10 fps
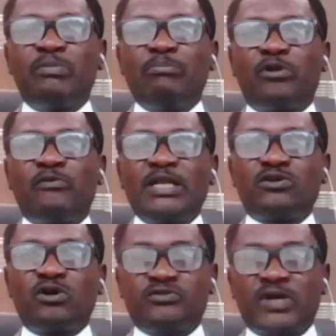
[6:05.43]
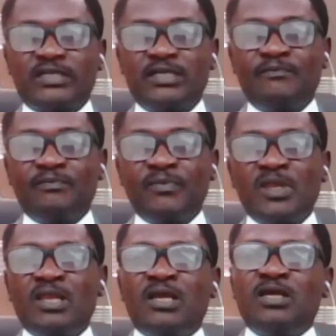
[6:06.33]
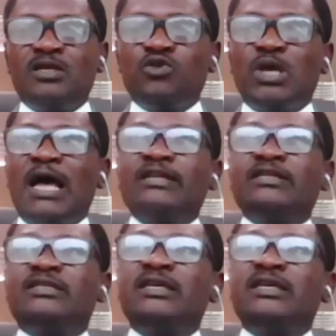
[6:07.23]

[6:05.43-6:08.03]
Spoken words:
employment contract. And